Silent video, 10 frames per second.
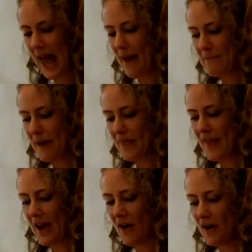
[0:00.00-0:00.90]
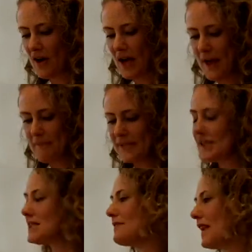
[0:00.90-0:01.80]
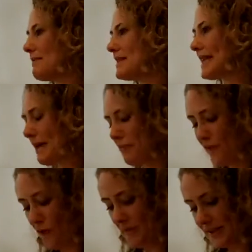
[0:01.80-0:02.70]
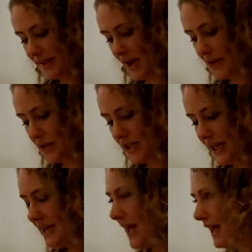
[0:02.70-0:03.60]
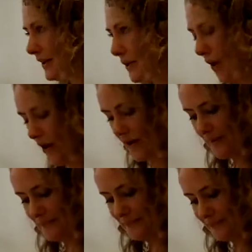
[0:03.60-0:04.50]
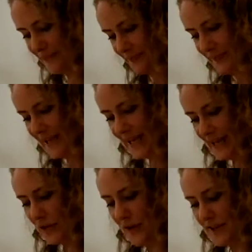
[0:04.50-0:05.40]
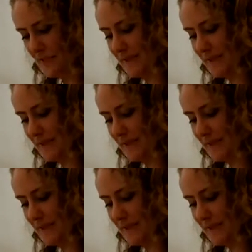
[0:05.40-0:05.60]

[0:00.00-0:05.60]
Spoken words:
And they are business development and performance coach Ellen O'Hara, creative